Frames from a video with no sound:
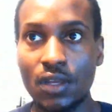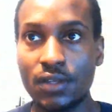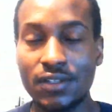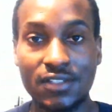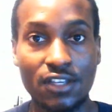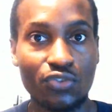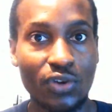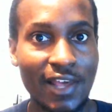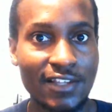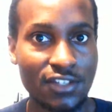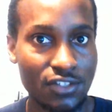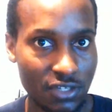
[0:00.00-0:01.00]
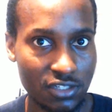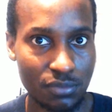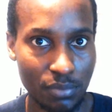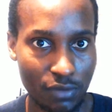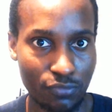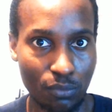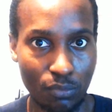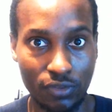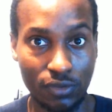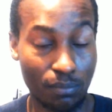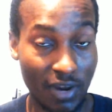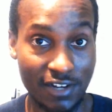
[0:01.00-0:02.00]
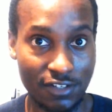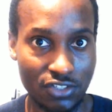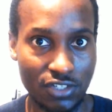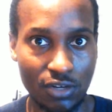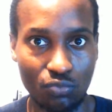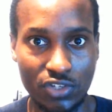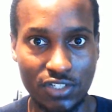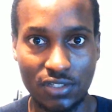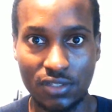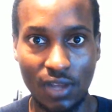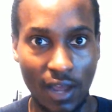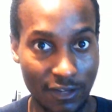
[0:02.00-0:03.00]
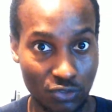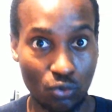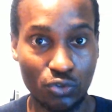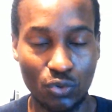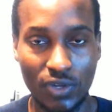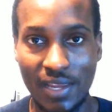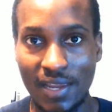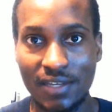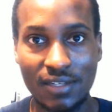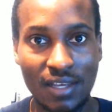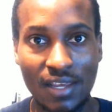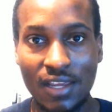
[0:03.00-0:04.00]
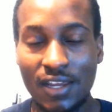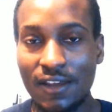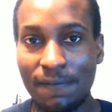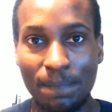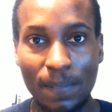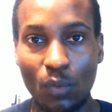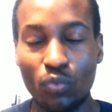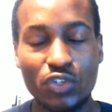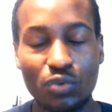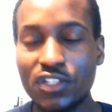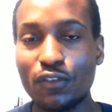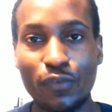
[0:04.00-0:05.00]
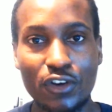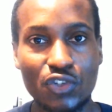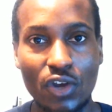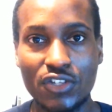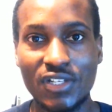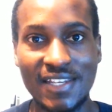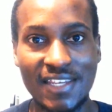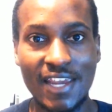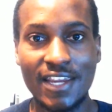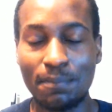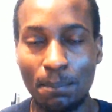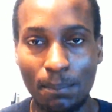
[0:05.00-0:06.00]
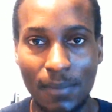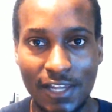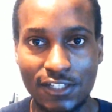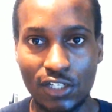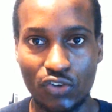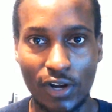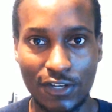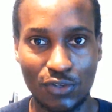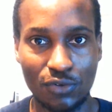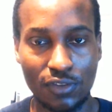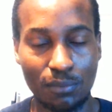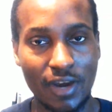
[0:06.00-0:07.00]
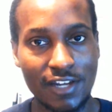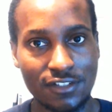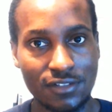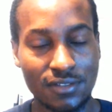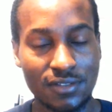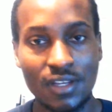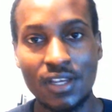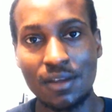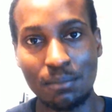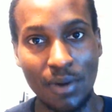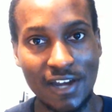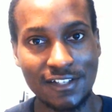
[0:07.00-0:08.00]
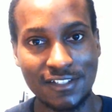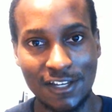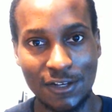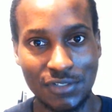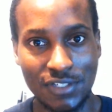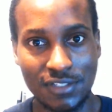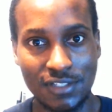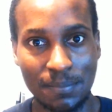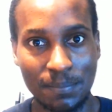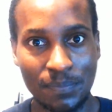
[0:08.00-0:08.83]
decentralized exchange platform on the Binance chain, which has also gained, which was the first to actually gain major traction on the Binance ecosystem.